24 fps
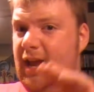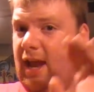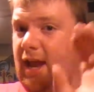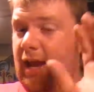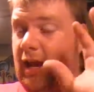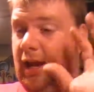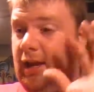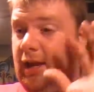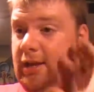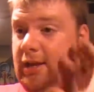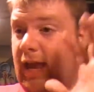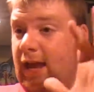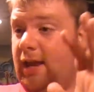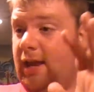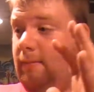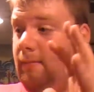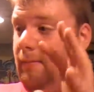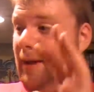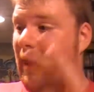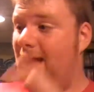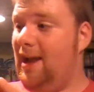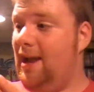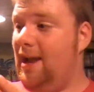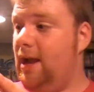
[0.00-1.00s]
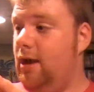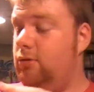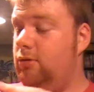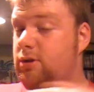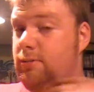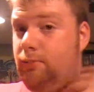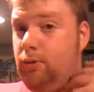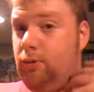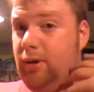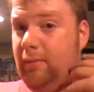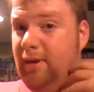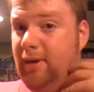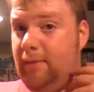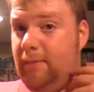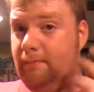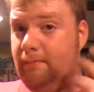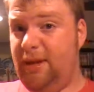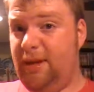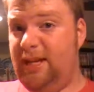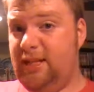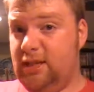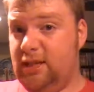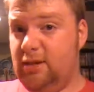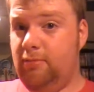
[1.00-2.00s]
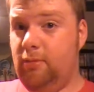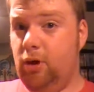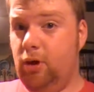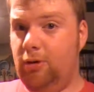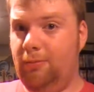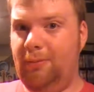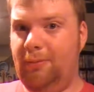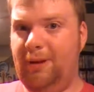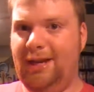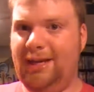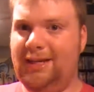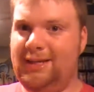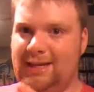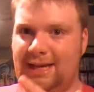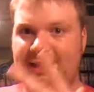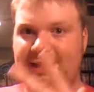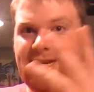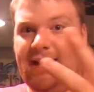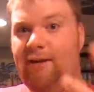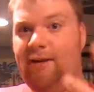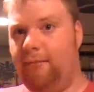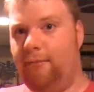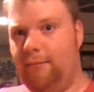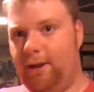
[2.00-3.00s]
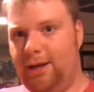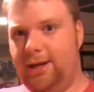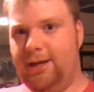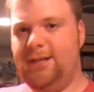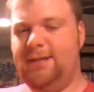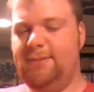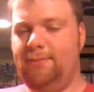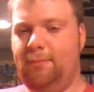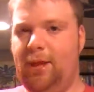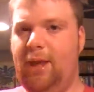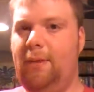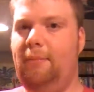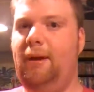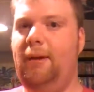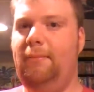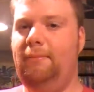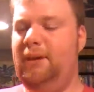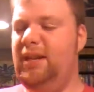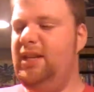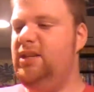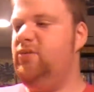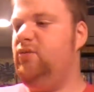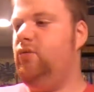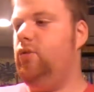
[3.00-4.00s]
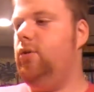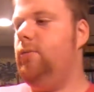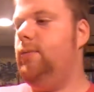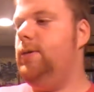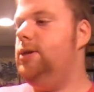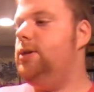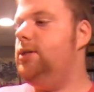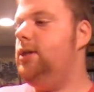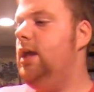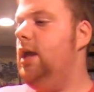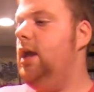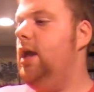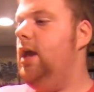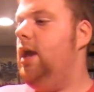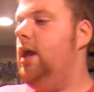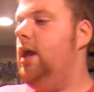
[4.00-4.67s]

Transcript: And I take him back out to put him into beast mode because that's how I'm going to display my beast formers.